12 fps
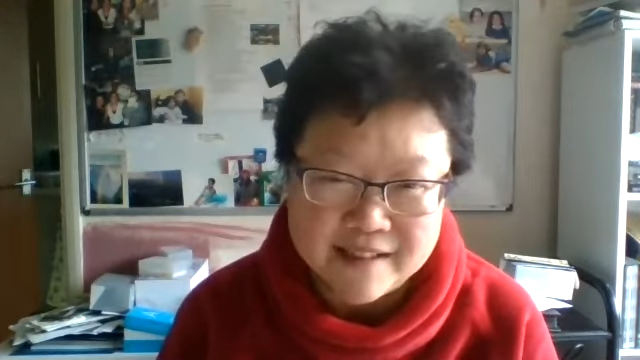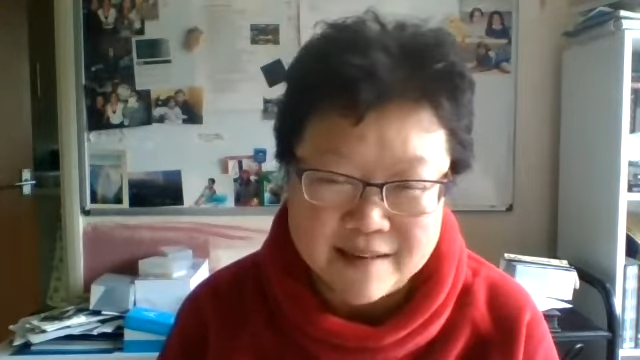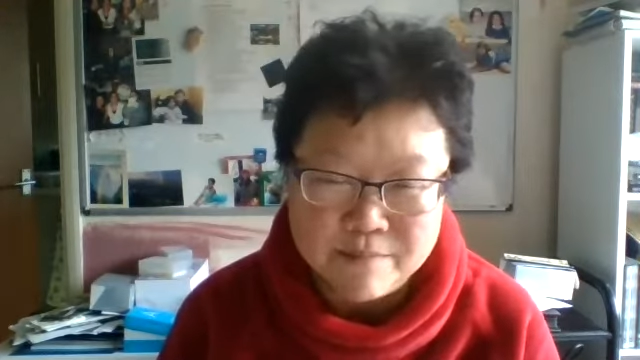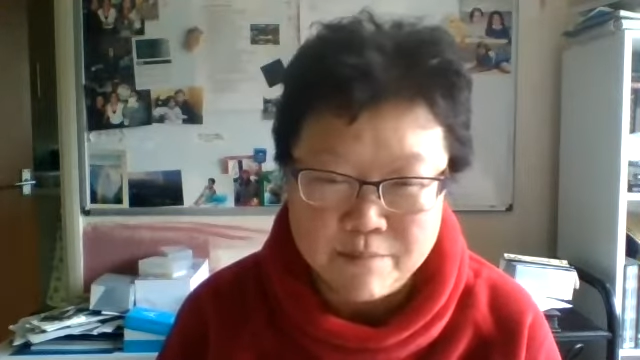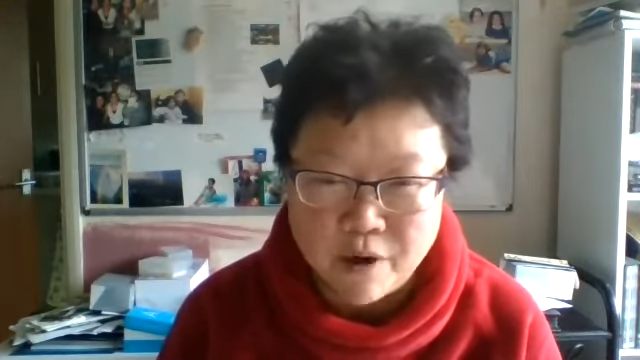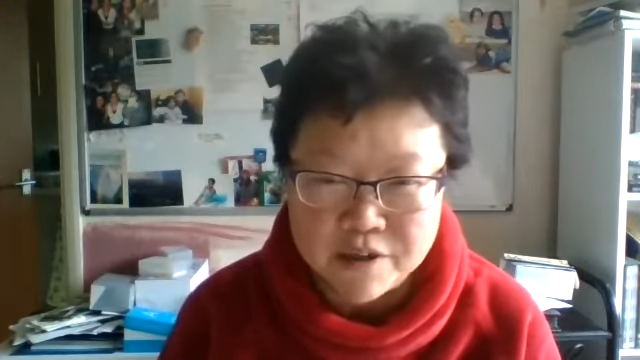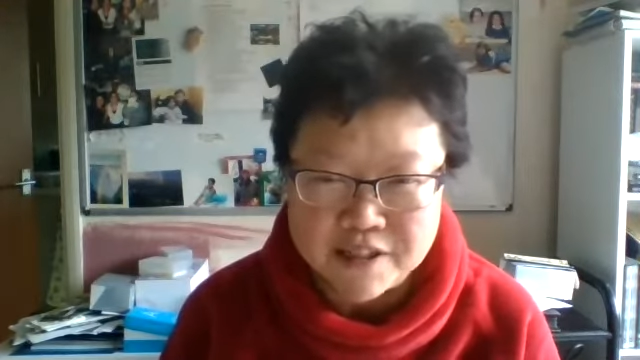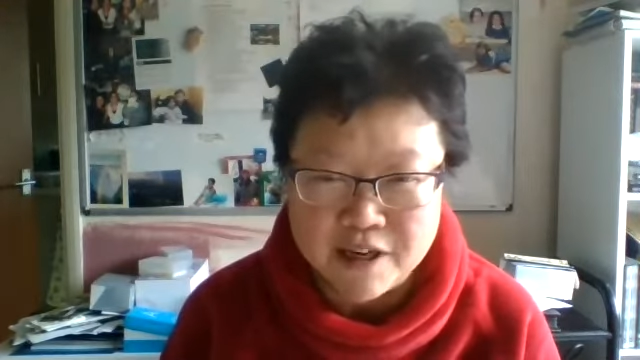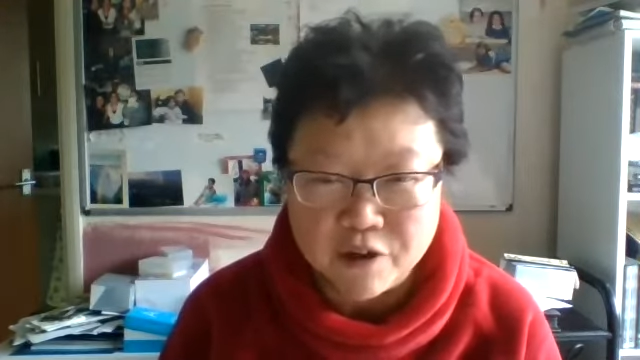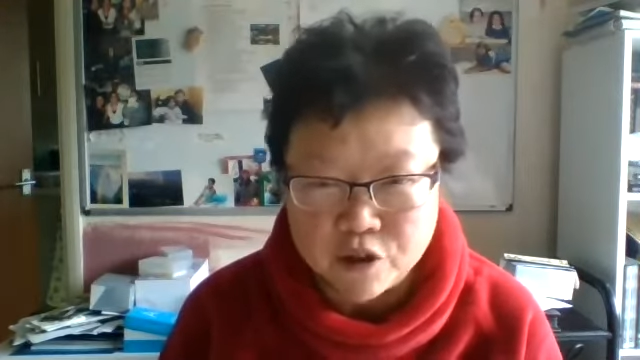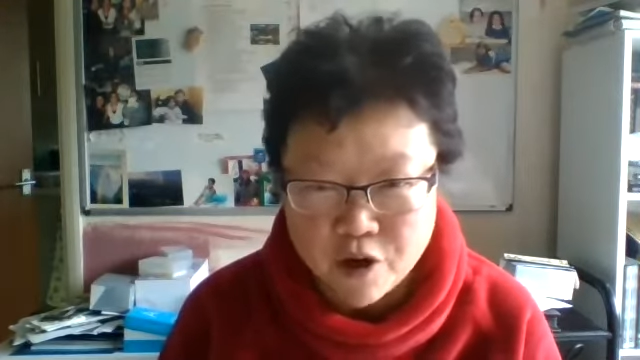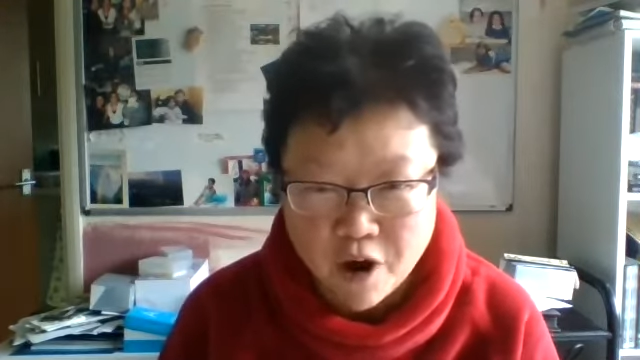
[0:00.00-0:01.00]
emboss it
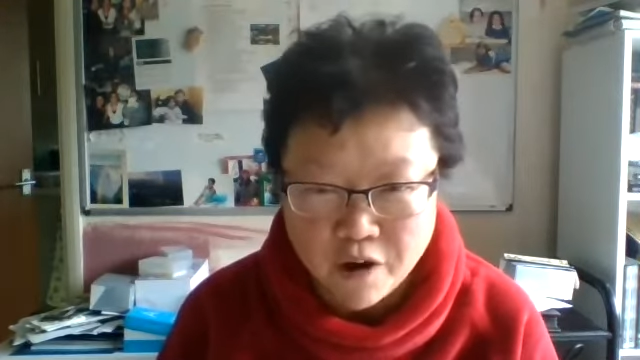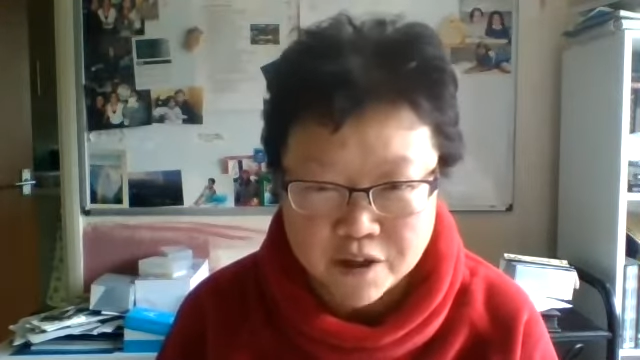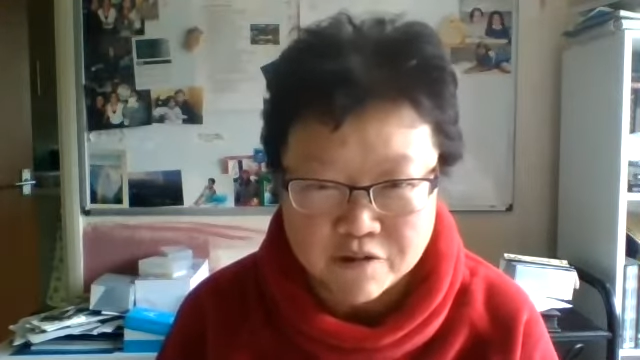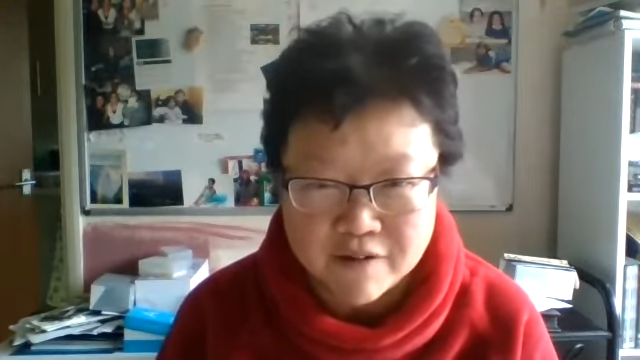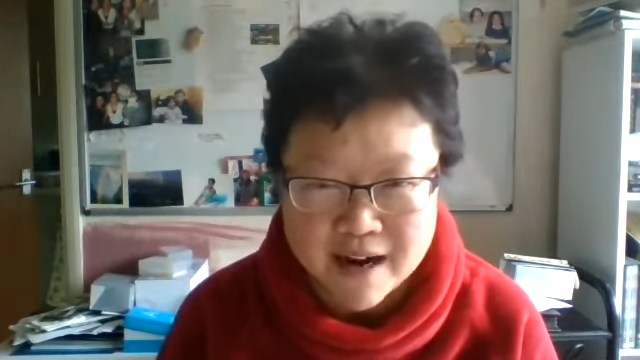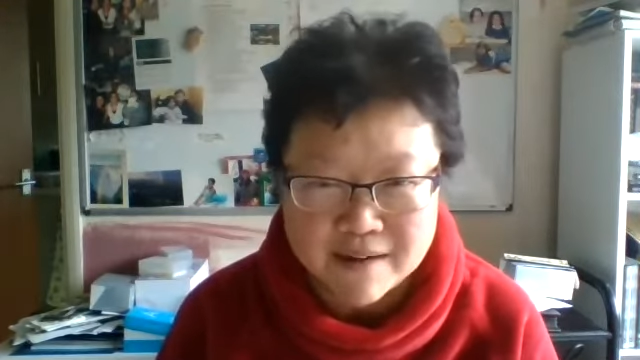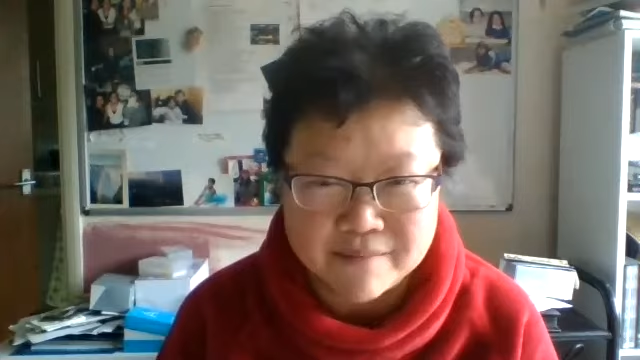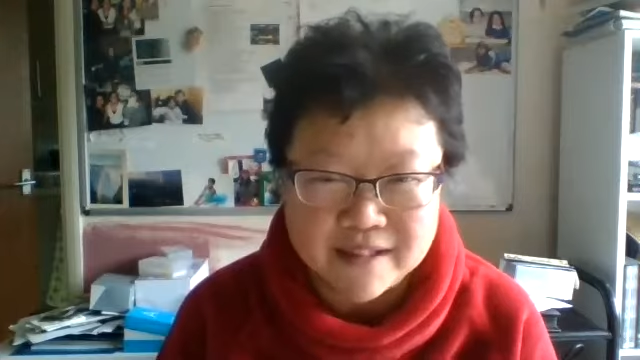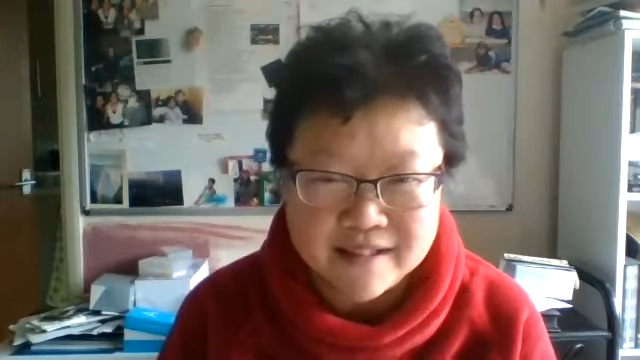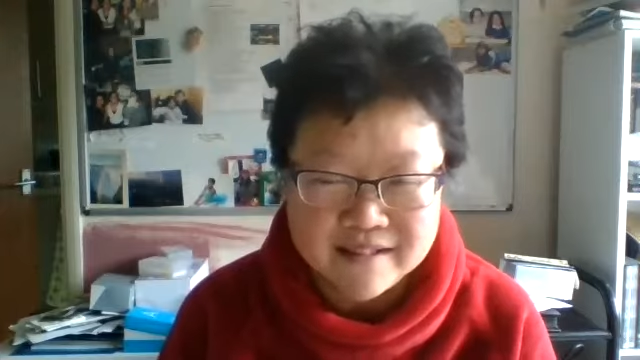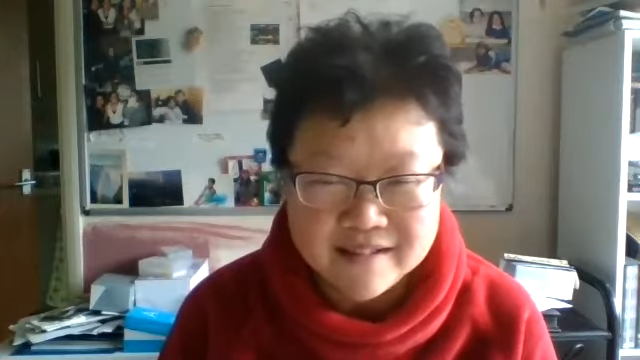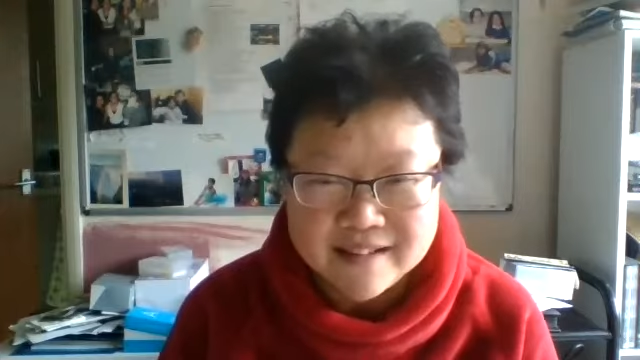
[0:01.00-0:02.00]
onto a hologram
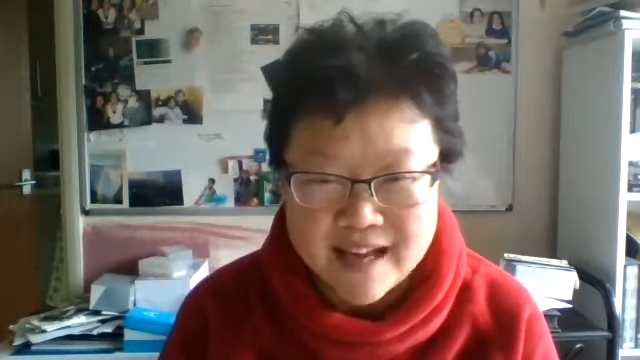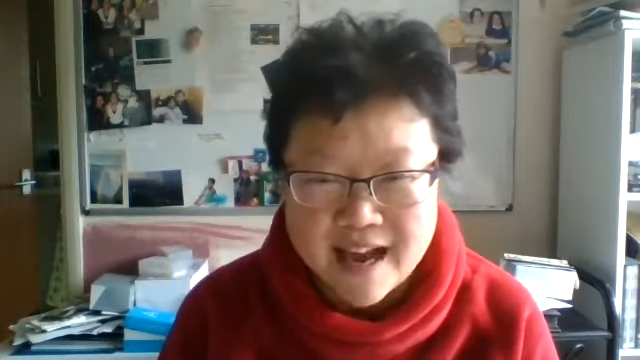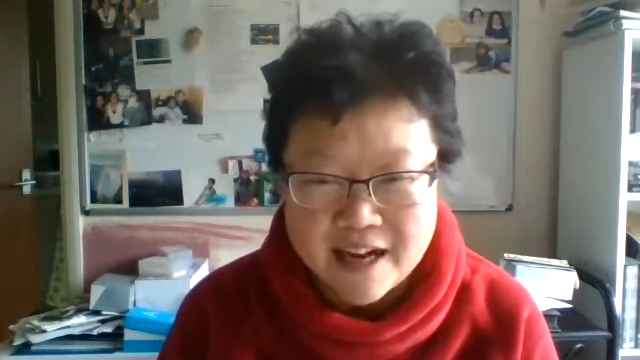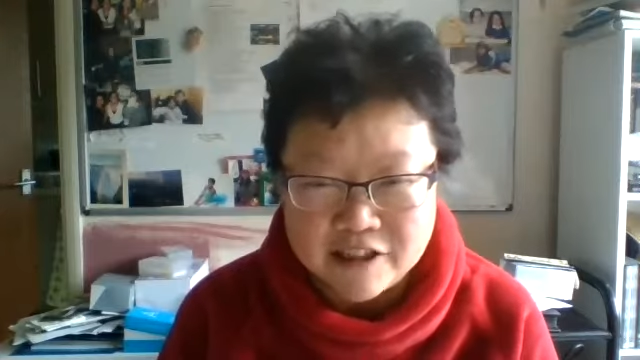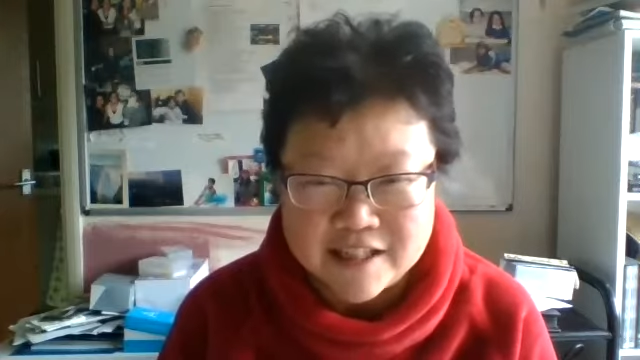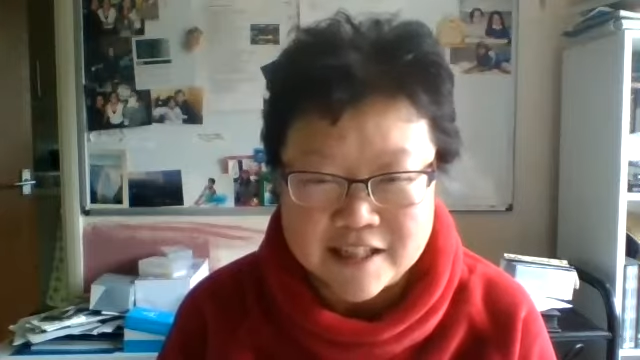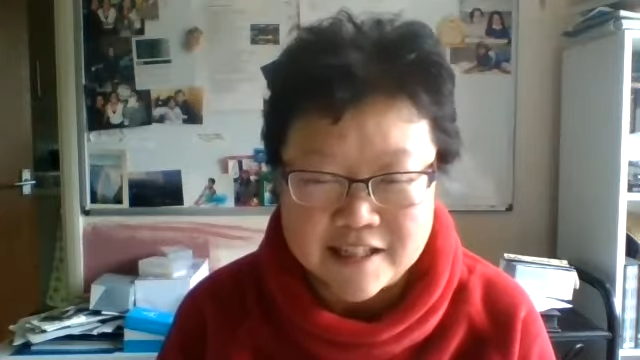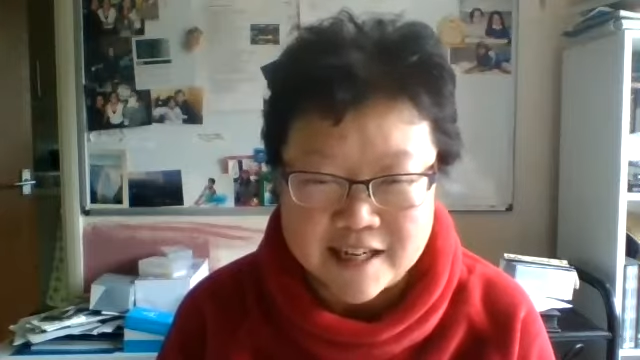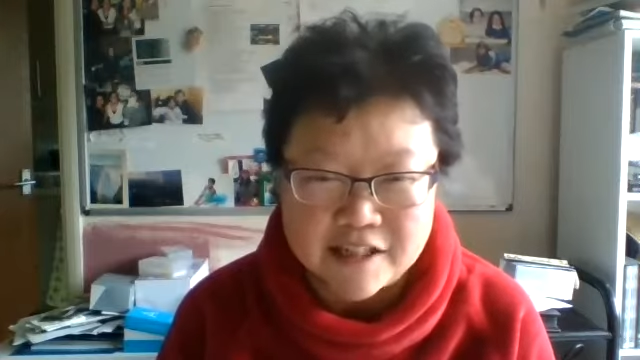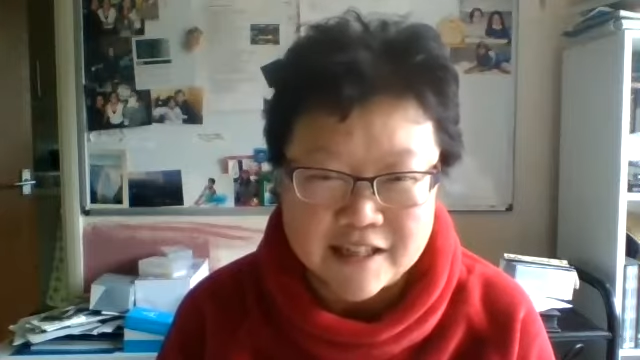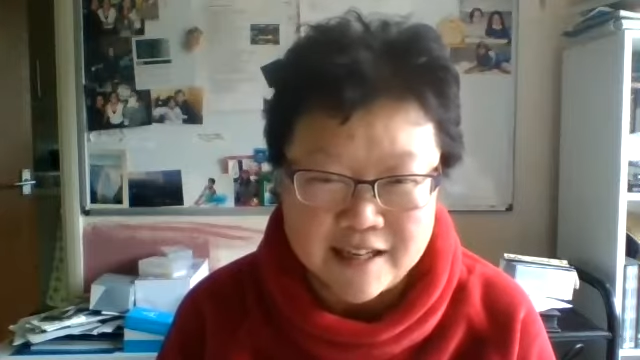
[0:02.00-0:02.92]
that actually sticks